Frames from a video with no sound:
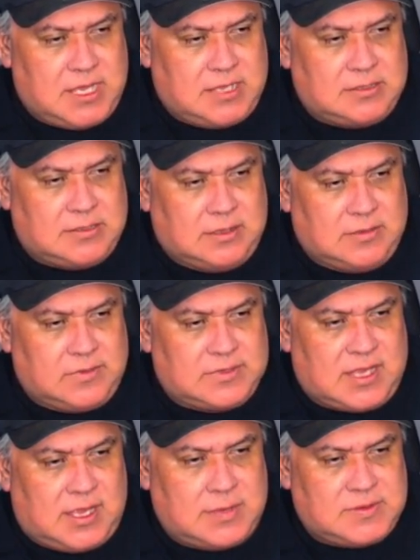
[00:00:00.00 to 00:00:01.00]
delivery
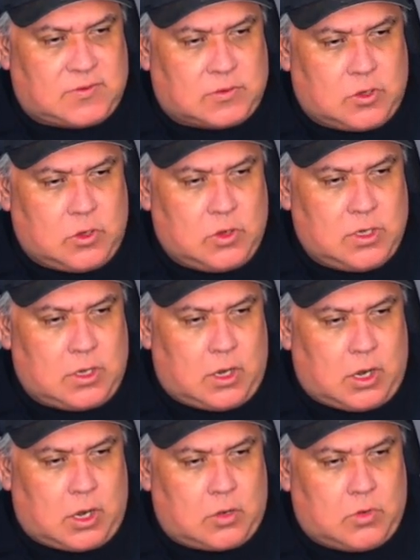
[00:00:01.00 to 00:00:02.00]
times for current
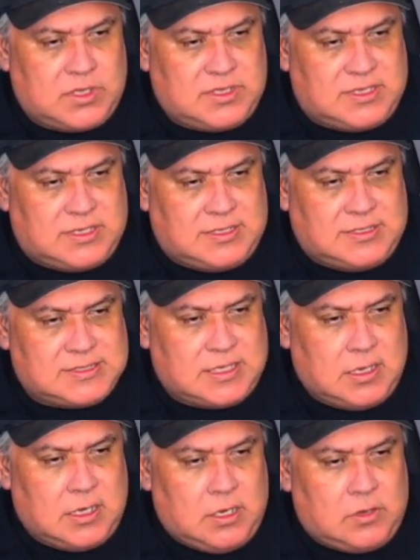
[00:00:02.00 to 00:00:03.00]
R1Ts.
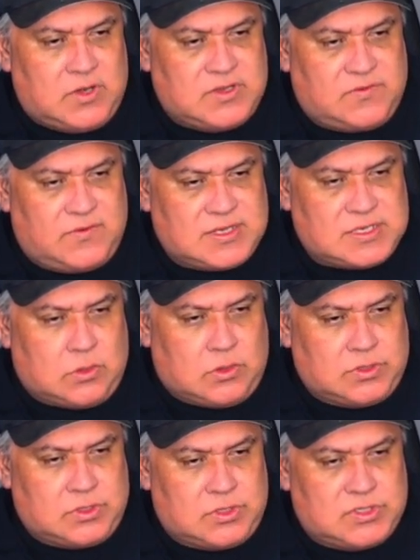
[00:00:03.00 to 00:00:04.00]
Reservation
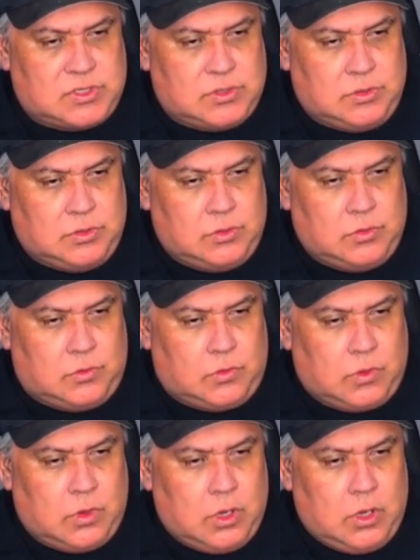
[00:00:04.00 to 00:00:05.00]
holders who
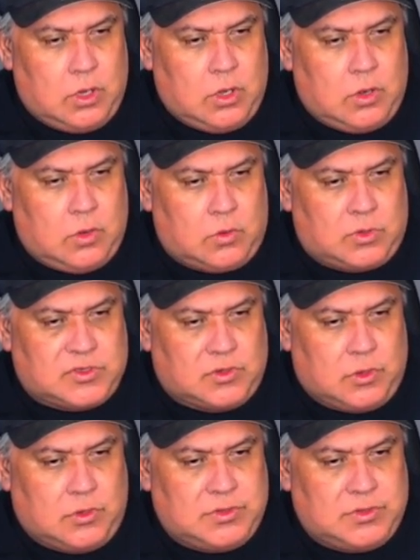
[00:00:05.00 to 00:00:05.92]
were told